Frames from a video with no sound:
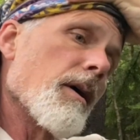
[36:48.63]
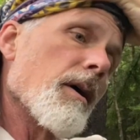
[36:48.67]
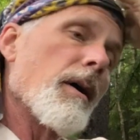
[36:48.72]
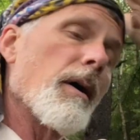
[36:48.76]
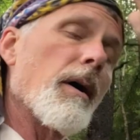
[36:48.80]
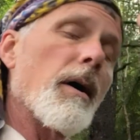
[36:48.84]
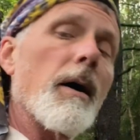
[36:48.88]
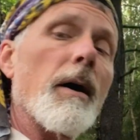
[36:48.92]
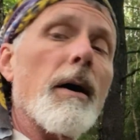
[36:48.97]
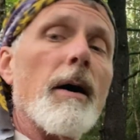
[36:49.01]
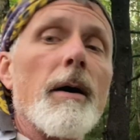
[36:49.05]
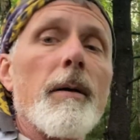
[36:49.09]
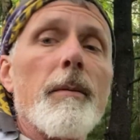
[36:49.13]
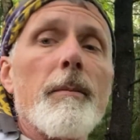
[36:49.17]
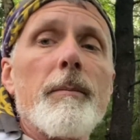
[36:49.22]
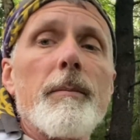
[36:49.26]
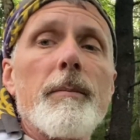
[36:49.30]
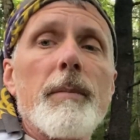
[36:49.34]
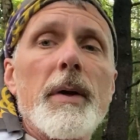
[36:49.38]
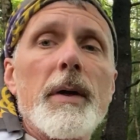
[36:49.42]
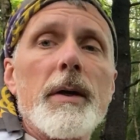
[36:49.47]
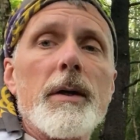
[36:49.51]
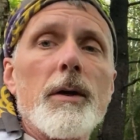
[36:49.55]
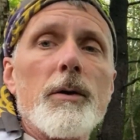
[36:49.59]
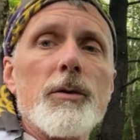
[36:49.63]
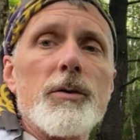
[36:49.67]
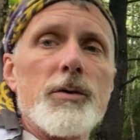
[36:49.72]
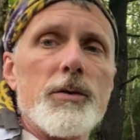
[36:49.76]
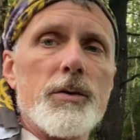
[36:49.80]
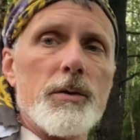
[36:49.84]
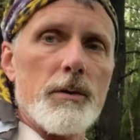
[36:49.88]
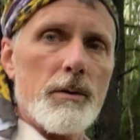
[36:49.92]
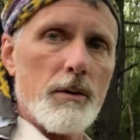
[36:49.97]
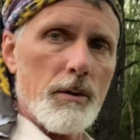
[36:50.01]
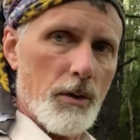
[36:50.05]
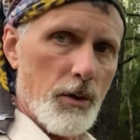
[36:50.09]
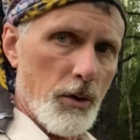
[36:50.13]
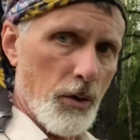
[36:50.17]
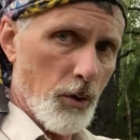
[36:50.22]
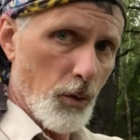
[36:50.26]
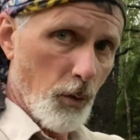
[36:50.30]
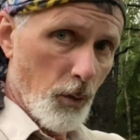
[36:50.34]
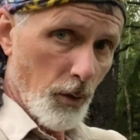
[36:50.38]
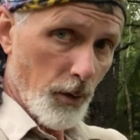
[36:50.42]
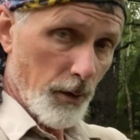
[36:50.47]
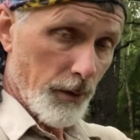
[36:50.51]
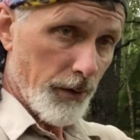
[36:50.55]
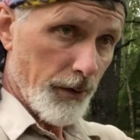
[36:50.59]
it goes
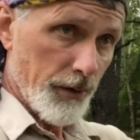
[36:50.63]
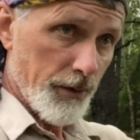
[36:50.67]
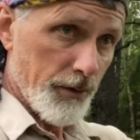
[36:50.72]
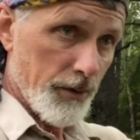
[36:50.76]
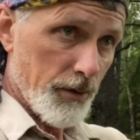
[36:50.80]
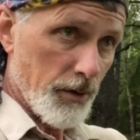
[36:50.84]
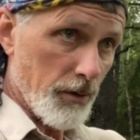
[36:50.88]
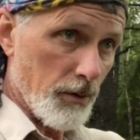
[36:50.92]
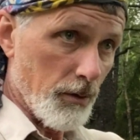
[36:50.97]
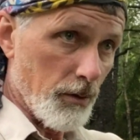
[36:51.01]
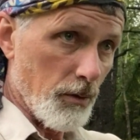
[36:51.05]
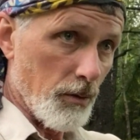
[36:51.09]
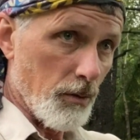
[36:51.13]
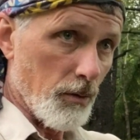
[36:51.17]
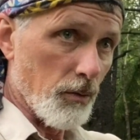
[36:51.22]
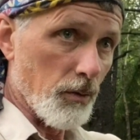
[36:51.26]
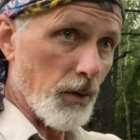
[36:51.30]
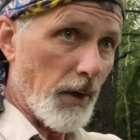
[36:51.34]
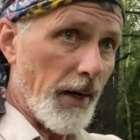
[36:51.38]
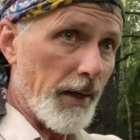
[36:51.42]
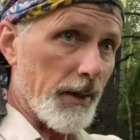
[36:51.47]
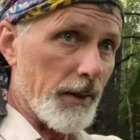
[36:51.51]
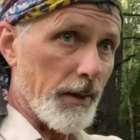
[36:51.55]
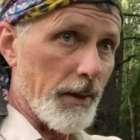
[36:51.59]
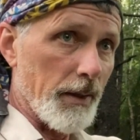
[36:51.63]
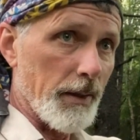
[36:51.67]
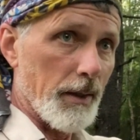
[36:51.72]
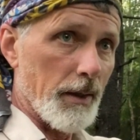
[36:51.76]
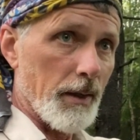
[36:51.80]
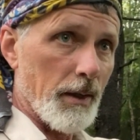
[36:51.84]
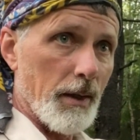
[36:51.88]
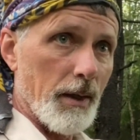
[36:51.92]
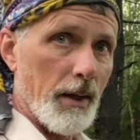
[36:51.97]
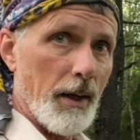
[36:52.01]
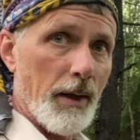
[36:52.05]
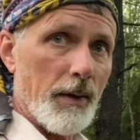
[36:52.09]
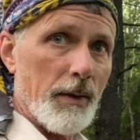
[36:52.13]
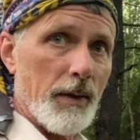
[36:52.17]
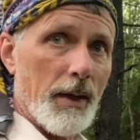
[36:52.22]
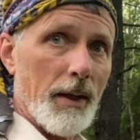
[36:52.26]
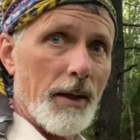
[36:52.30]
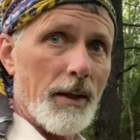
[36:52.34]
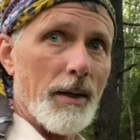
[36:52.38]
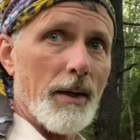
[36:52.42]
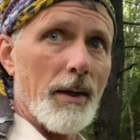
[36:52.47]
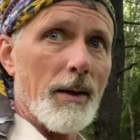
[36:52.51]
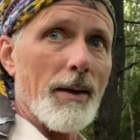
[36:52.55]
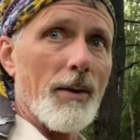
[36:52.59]
north to Rutland. And
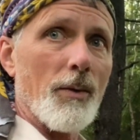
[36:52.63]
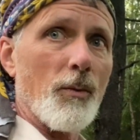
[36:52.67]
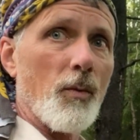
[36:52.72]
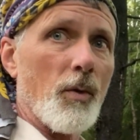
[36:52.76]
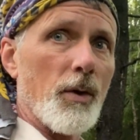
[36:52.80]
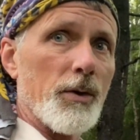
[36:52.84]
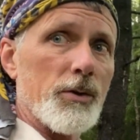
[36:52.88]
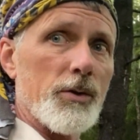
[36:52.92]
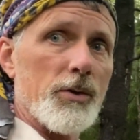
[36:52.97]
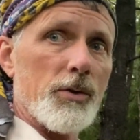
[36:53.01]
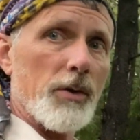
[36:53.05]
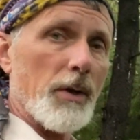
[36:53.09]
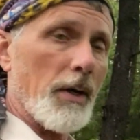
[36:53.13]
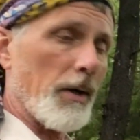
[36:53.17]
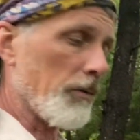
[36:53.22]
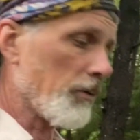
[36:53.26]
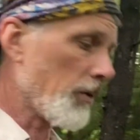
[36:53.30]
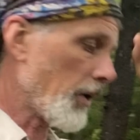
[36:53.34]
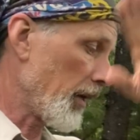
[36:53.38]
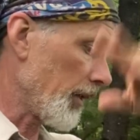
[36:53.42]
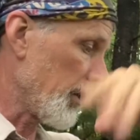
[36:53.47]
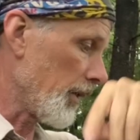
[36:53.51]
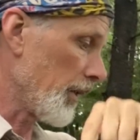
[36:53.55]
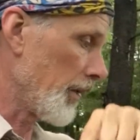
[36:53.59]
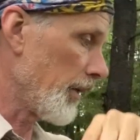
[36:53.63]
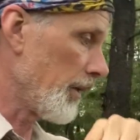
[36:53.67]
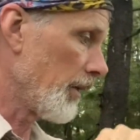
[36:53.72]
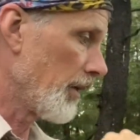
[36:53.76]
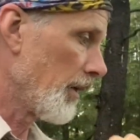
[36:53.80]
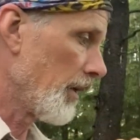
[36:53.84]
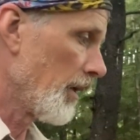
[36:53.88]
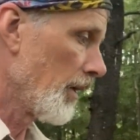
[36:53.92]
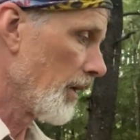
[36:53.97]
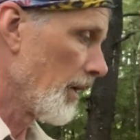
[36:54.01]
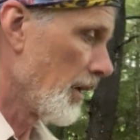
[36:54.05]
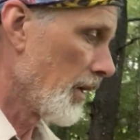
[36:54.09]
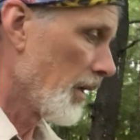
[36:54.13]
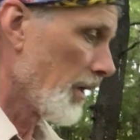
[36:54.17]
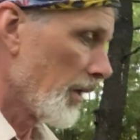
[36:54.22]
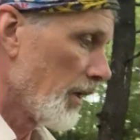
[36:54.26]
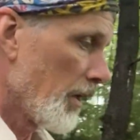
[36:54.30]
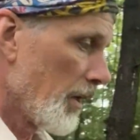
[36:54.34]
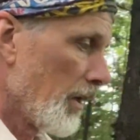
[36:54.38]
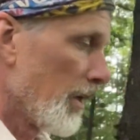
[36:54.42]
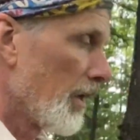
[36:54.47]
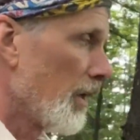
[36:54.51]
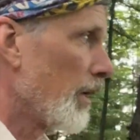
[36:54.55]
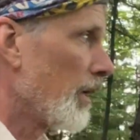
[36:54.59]
then once you're at Rutland,
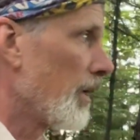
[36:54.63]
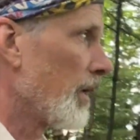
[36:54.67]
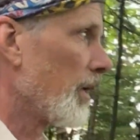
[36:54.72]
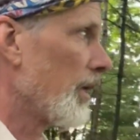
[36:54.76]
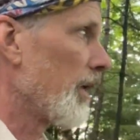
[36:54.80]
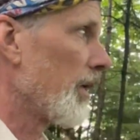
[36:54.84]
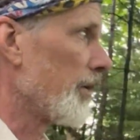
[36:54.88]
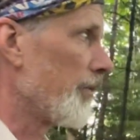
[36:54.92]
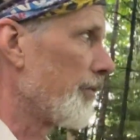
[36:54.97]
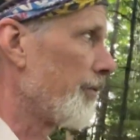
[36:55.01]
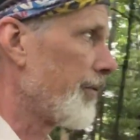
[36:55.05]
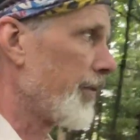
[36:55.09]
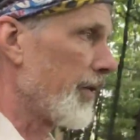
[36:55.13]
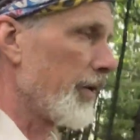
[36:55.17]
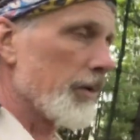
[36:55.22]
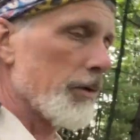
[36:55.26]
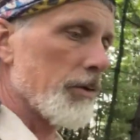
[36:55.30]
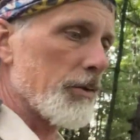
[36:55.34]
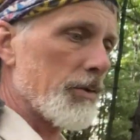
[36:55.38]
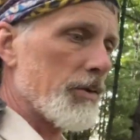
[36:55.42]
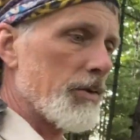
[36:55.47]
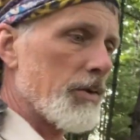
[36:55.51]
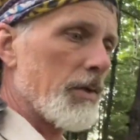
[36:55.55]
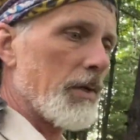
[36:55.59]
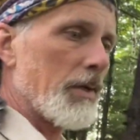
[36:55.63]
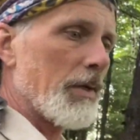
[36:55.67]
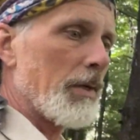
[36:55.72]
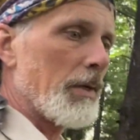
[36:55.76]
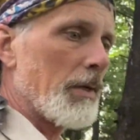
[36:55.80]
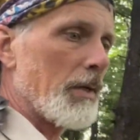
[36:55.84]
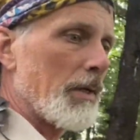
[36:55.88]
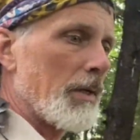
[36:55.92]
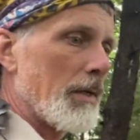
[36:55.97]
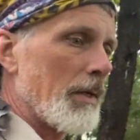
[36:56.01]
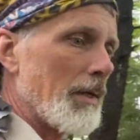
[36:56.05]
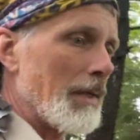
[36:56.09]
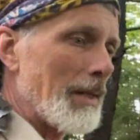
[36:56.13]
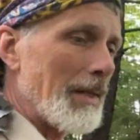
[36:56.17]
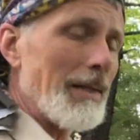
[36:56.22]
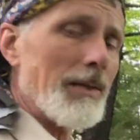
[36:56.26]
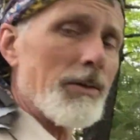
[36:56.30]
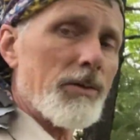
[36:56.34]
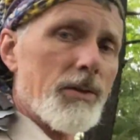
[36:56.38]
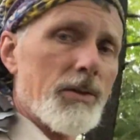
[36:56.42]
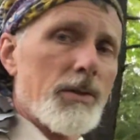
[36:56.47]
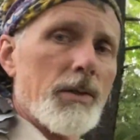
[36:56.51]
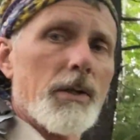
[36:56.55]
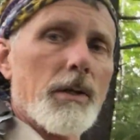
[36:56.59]
it veers
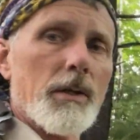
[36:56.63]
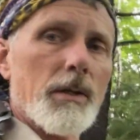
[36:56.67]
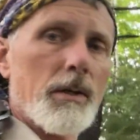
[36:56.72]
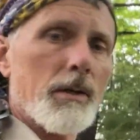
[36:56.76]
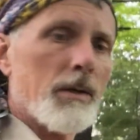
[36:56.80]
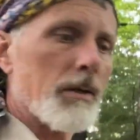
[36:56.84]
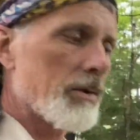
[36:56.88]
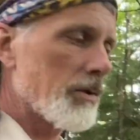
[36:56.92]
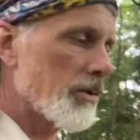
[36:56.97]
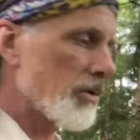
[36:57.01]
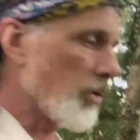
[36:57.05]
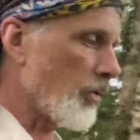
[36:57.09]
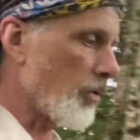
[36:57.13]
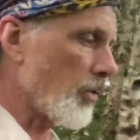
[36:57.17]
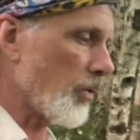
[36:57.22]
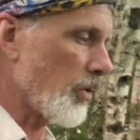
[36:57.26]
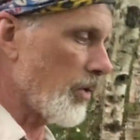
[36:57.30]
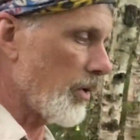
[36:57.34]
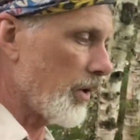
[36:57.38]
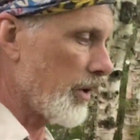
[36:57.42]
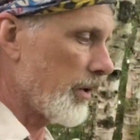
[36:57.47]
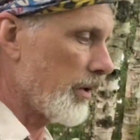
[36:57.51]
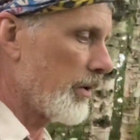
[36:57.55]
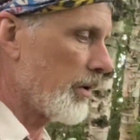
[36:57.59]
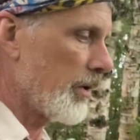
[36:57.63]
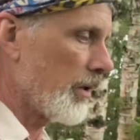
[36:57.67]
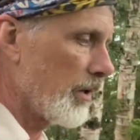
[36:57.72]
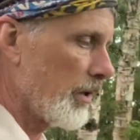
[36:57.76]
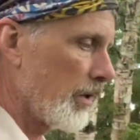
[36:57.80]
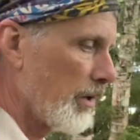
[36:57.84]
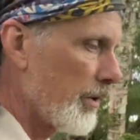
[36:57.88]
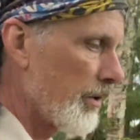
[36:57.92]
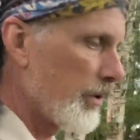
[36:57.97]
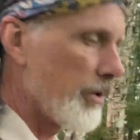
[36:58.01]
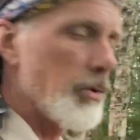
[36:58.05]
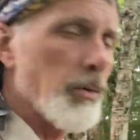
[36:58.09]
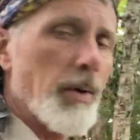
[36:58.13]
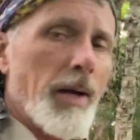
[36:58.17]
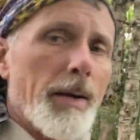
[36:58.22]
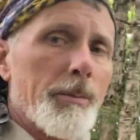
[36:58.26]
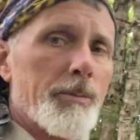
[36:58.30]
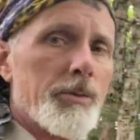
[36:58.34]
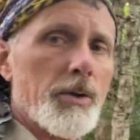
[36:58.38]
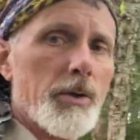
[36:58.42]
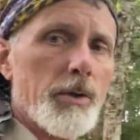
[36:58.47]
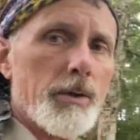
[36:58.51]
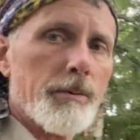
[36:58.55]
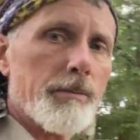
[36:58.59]
east toward New
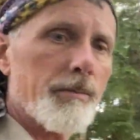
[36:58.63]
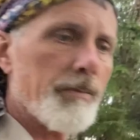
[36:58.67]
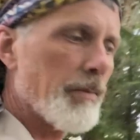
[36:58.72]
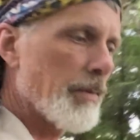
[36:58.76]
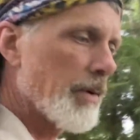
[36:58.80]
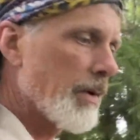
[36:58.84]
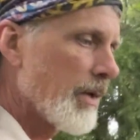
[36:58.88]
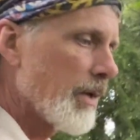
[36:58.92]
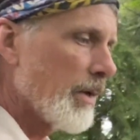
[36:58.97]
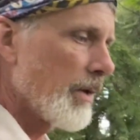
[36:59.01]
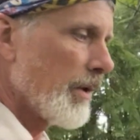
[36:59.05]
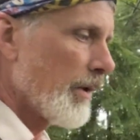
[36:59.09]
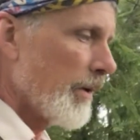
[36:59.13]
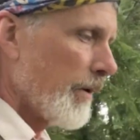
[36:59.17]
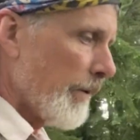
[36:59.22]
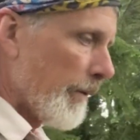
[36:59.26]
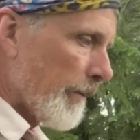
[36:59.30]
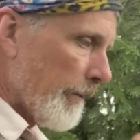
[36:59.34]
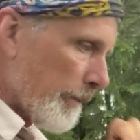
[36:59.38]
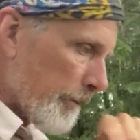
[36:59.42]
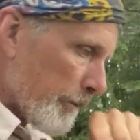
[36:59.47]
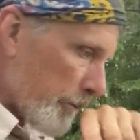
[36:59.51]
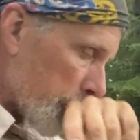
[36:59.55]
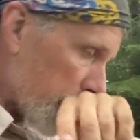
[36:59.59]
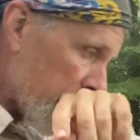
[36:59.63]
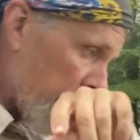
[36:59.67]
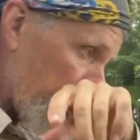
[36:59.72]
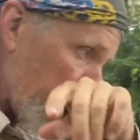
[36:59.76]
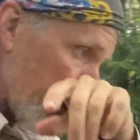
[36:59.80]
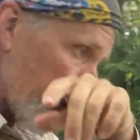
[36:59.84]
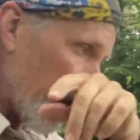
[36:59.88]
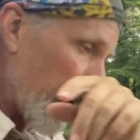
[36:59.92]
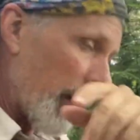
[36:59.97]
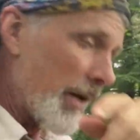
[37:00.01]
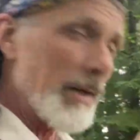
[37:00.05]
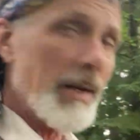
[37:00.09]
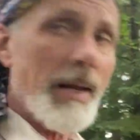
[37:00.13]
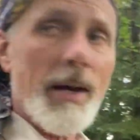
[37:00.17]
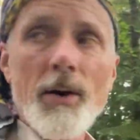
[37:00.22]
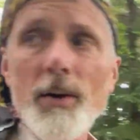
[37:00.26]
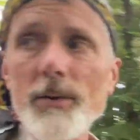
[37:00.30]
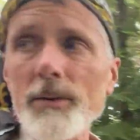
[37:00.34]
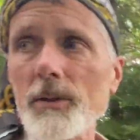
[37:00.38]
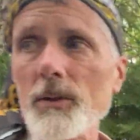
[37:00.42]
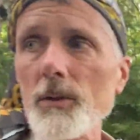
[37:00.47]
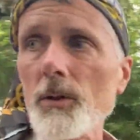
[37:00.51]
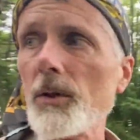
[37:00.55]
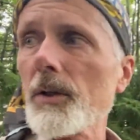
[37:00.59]
Hampshire. So right now at
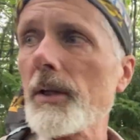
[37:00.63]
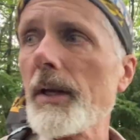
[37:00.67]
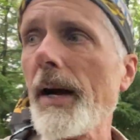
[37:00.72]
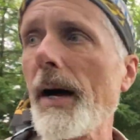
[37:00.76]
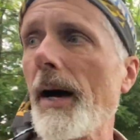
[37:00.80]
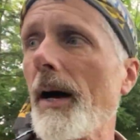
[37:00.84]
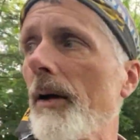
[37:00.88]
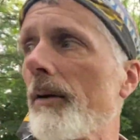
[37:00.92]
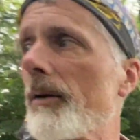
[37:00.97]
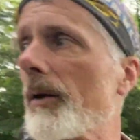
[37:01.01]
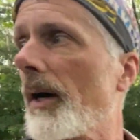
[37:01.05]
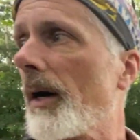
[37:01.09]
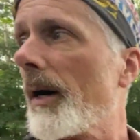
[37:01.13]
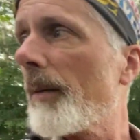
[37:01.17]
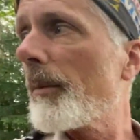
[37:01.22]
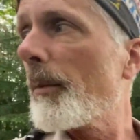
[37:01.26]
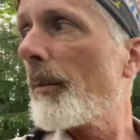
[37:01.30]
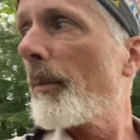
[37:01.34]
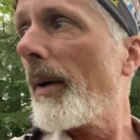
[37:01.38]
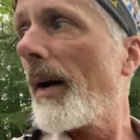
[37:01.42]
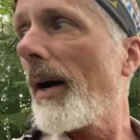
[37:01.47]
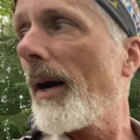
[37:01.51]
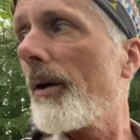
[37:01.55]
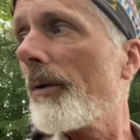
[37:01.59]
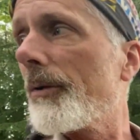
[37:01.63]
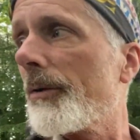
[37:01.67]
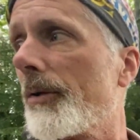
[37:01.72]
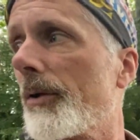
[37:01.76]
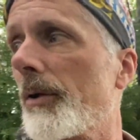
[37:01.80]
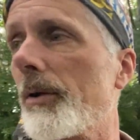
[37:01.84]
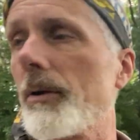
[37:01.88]
the Lookout, I'm about,